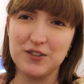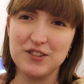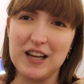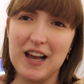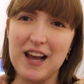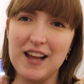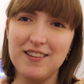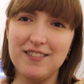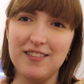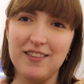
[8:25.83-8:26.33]
which
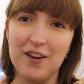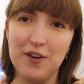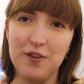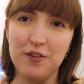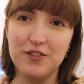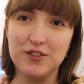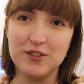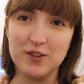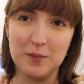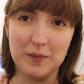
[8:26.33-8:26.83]
I
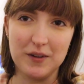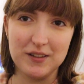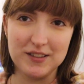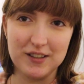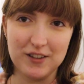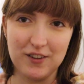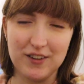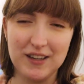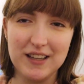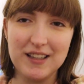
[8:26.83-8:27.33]
love so much.
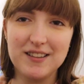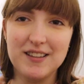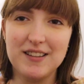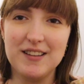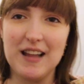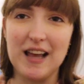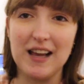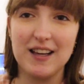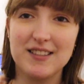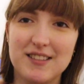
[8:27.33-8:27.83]
I got it in the
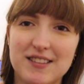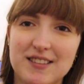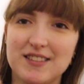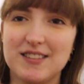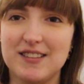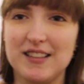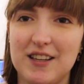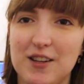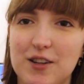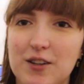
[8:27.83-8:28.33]
next
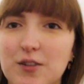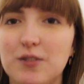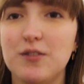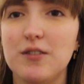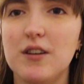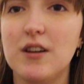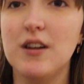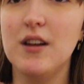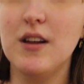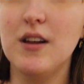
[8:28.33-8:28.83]
sale.